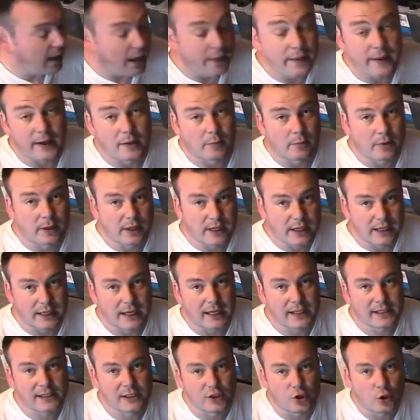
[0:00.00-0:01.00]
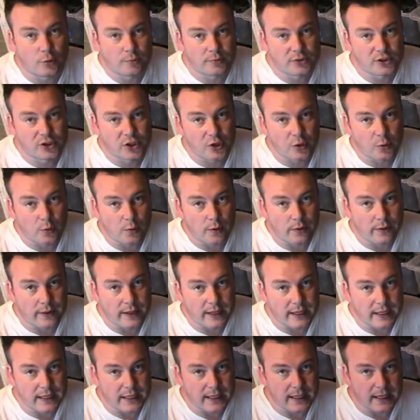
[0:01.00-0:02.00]
and then I'm going to connect it up to
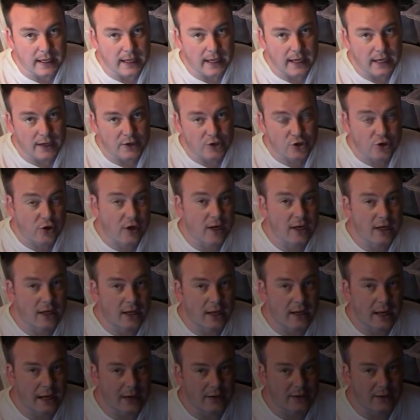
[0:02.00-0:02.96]
the uh, trailer